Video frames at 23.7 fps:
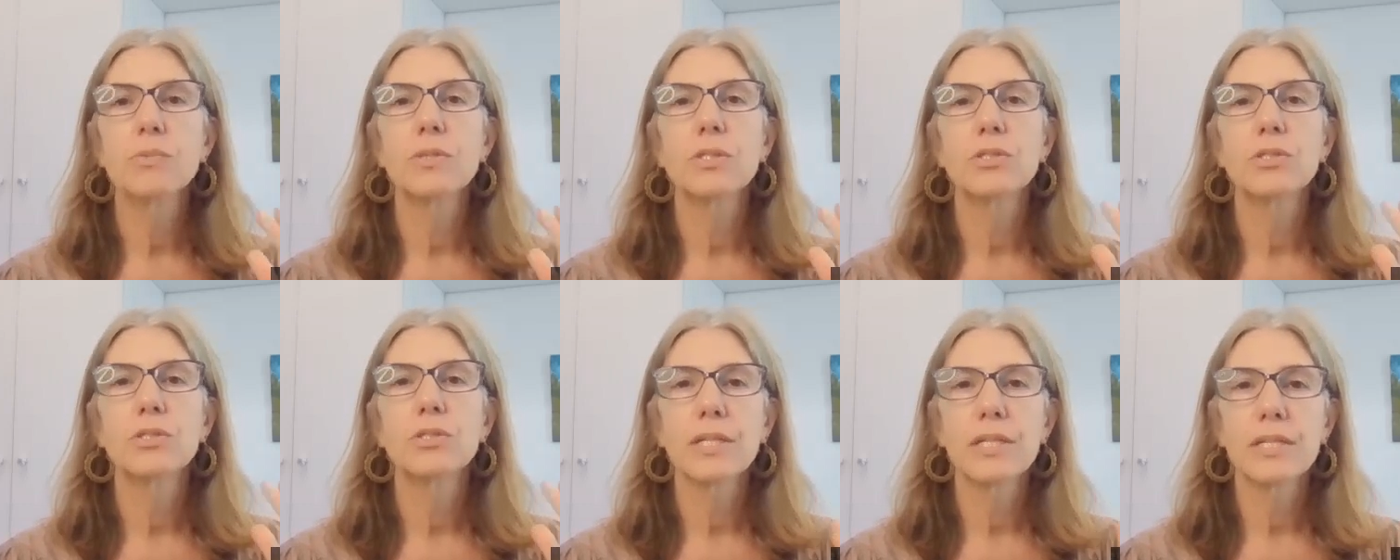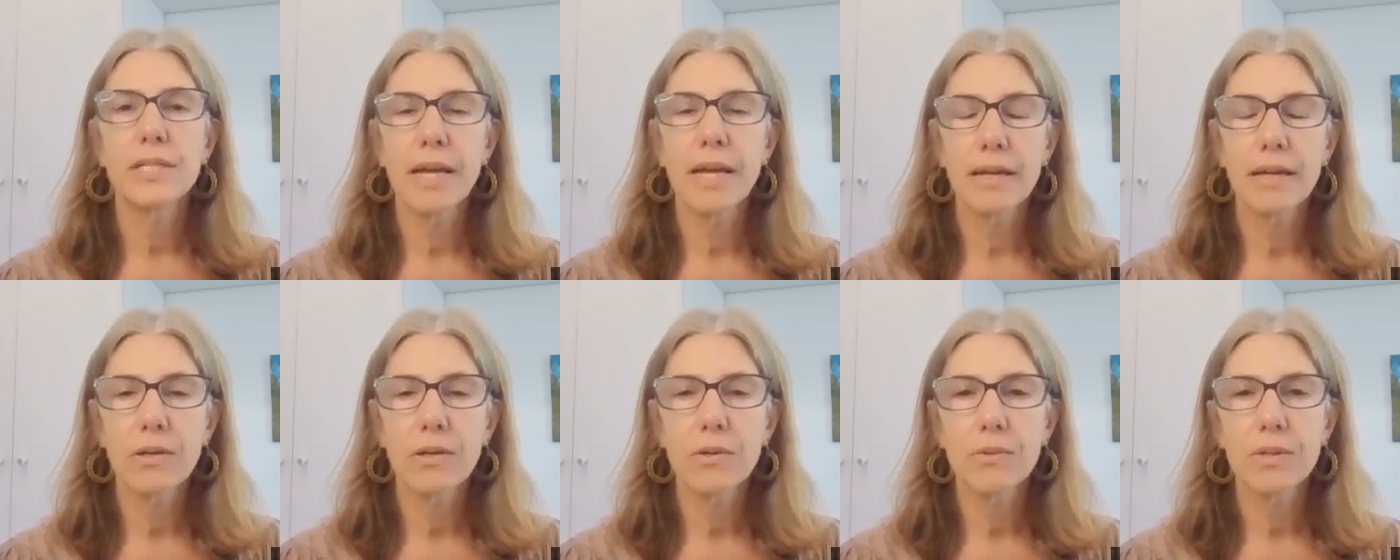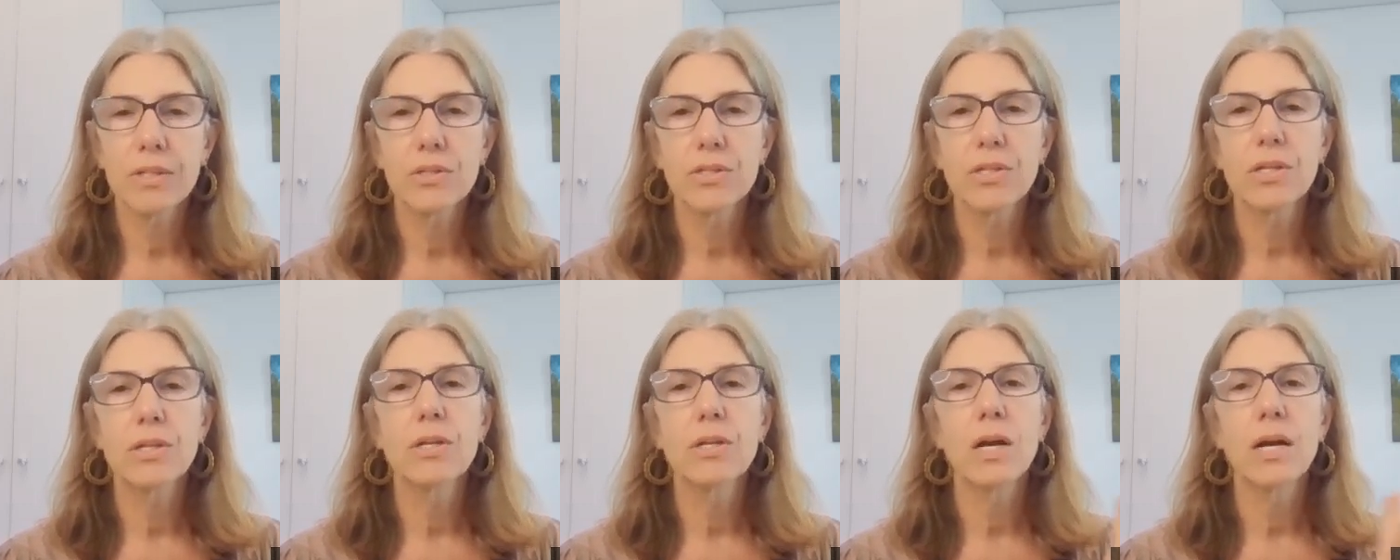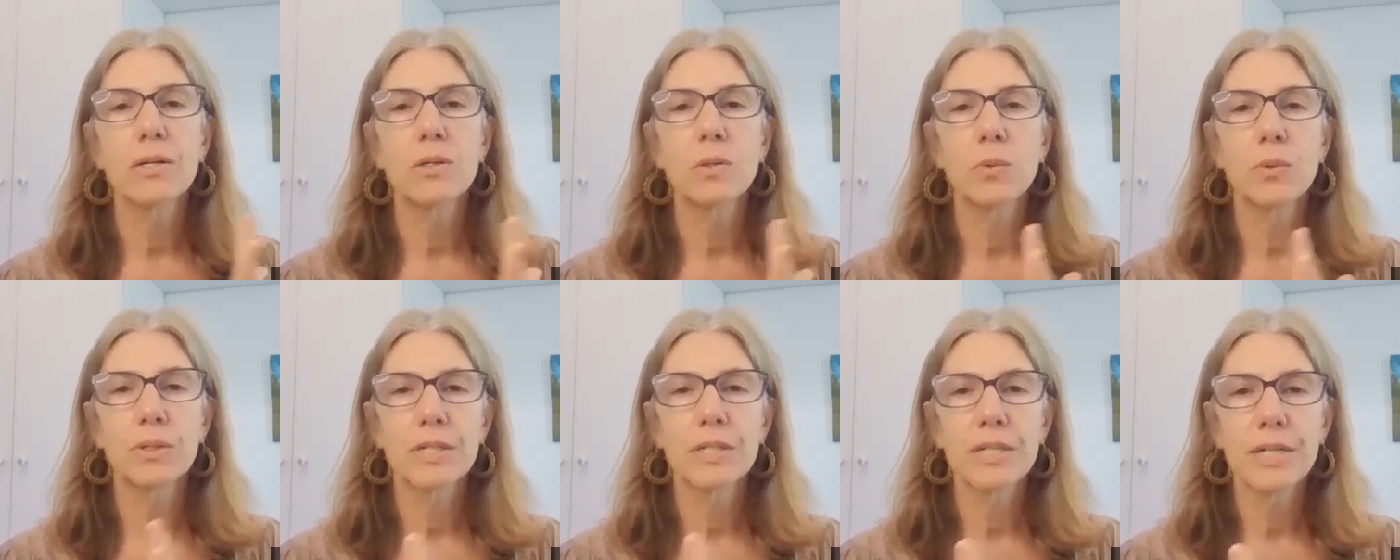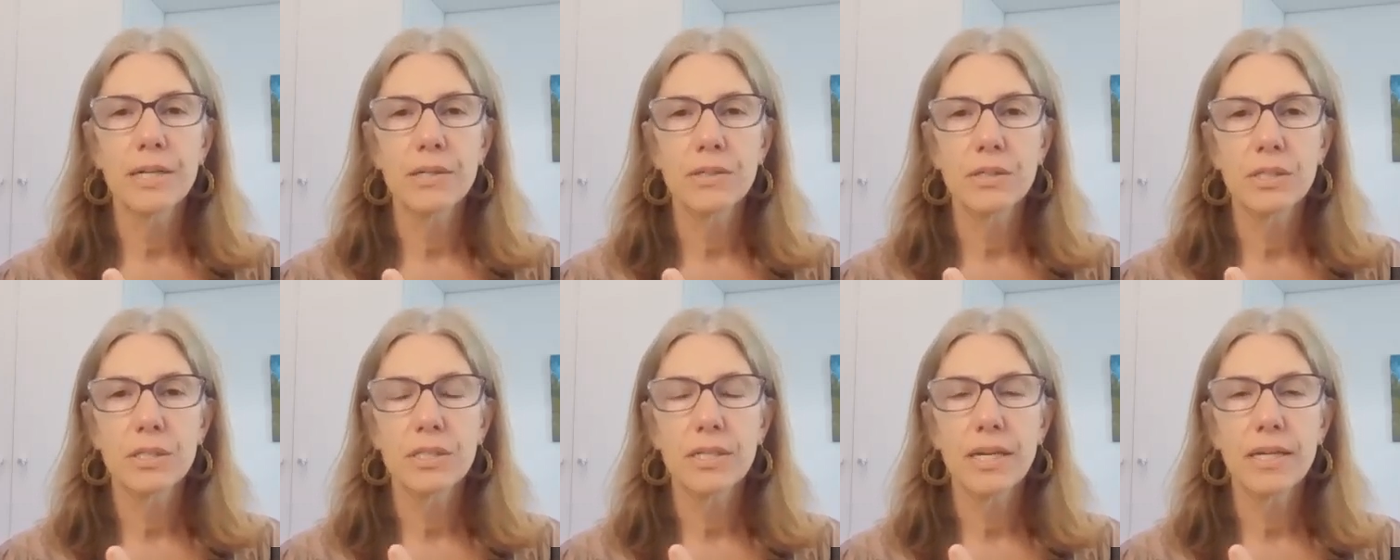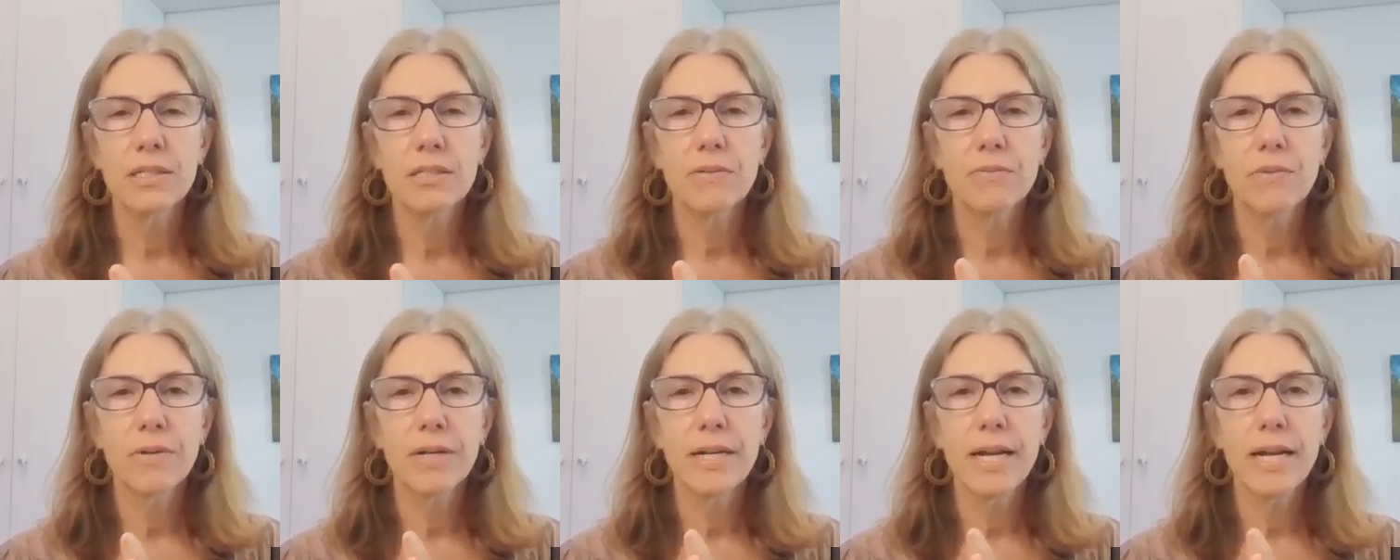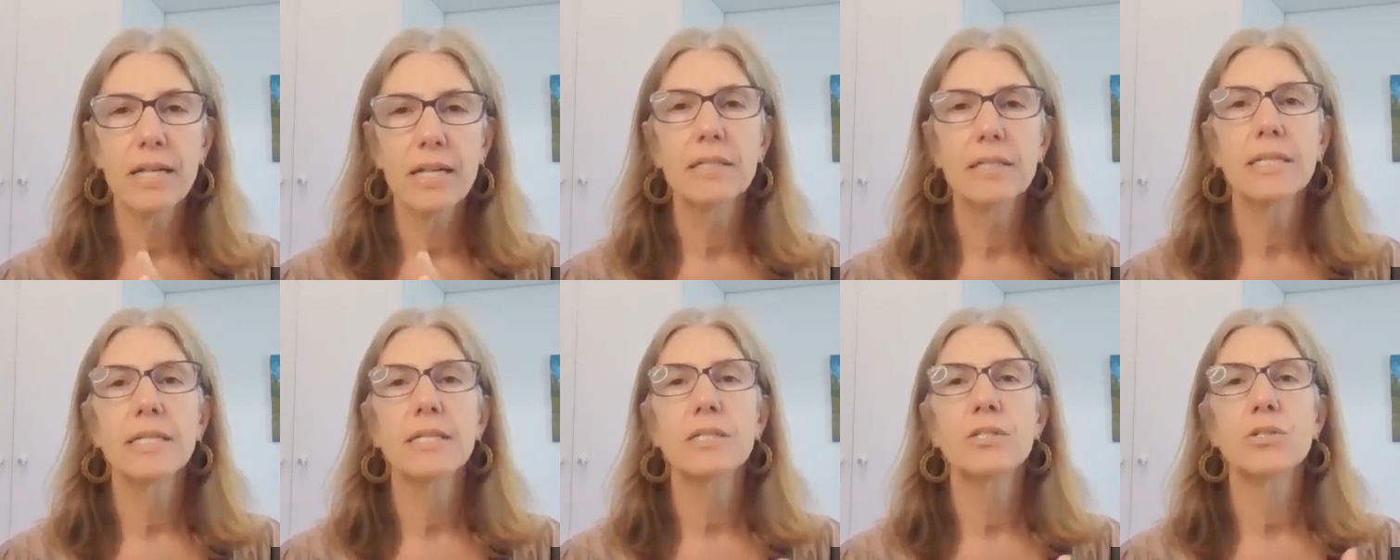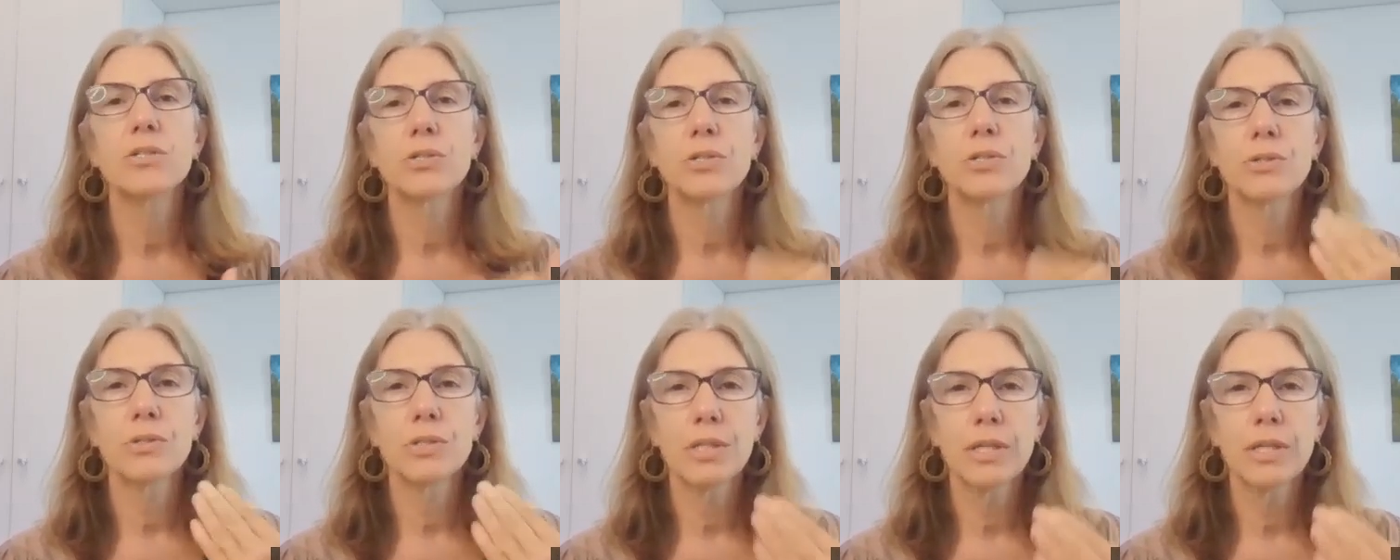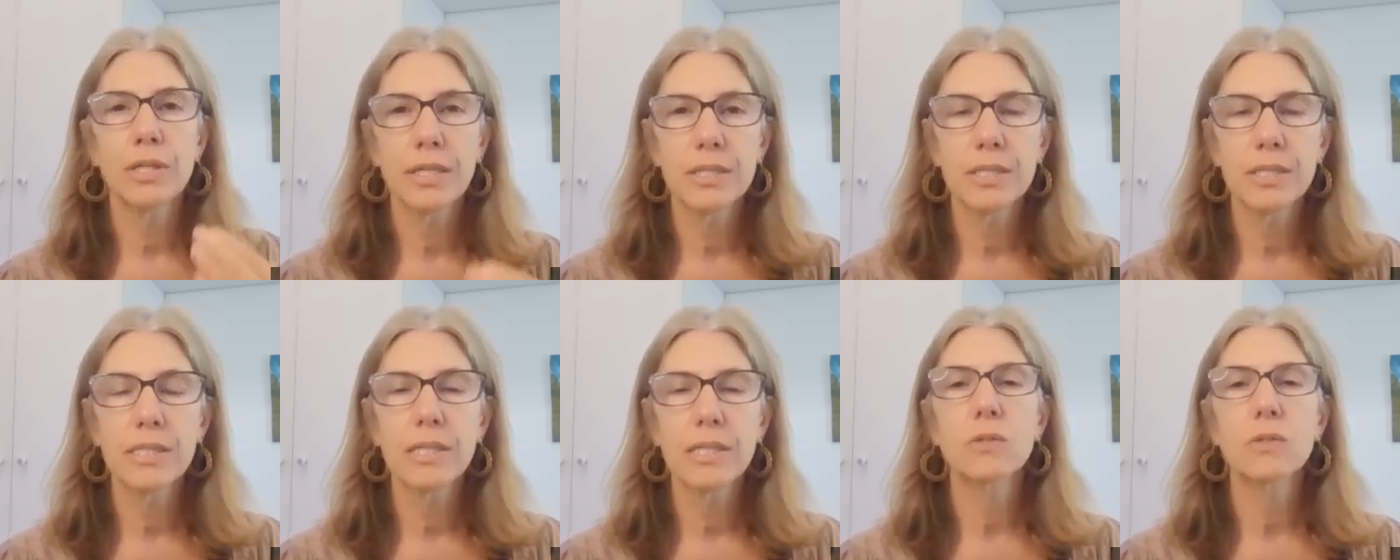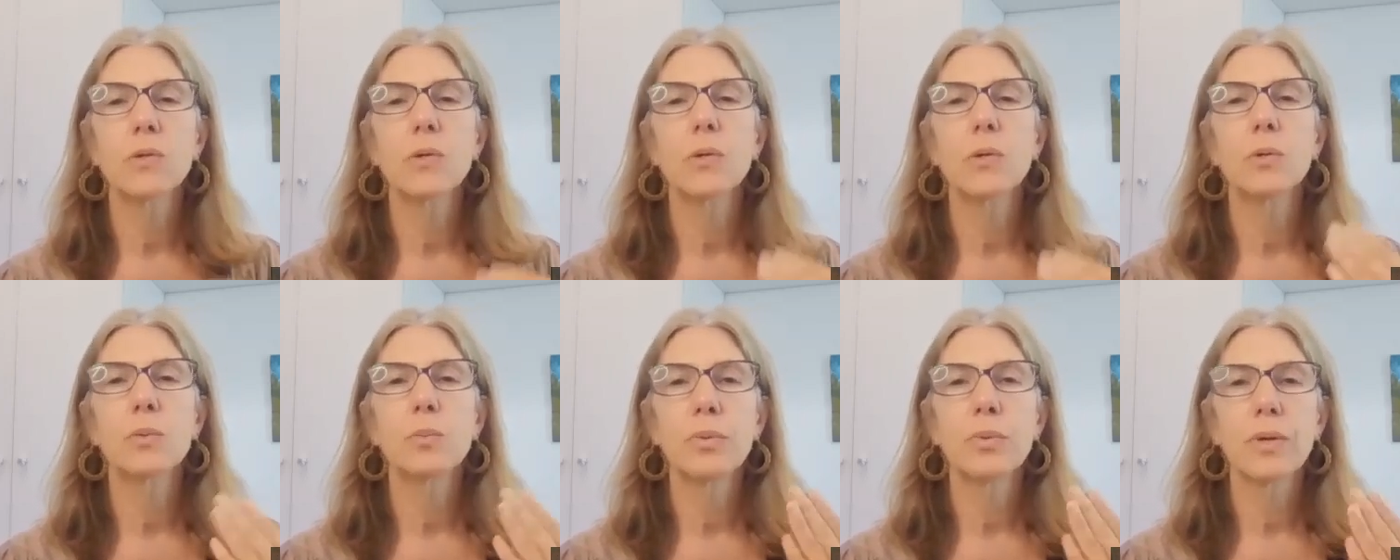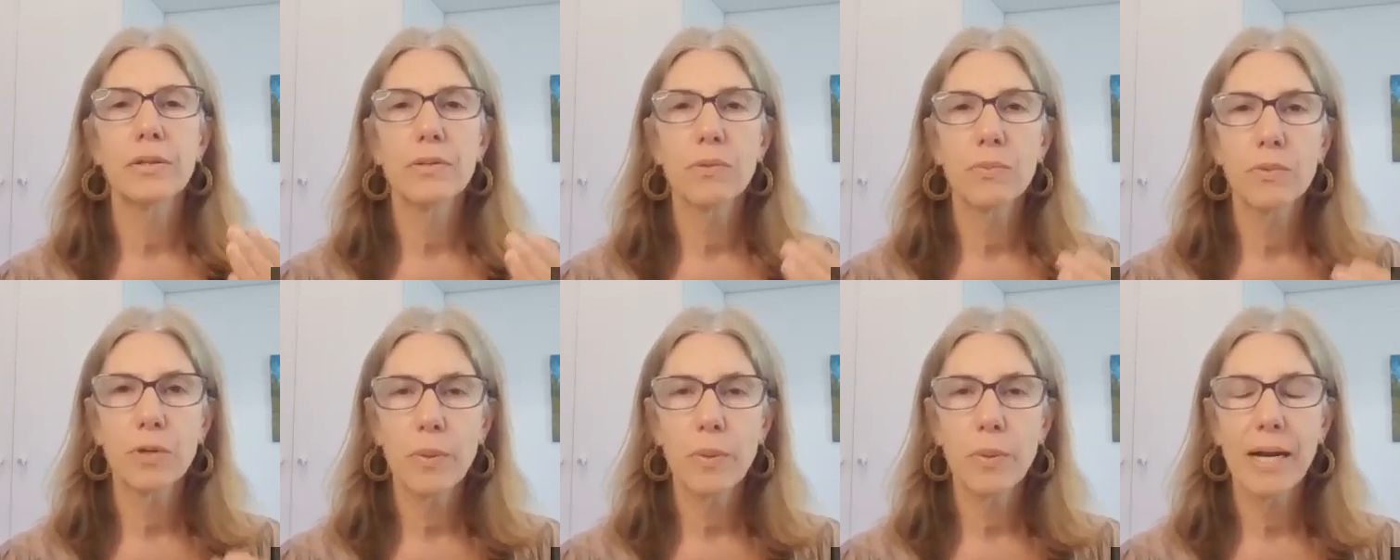which can take you into non-ordinary states of reality, just using a cyclical breathwork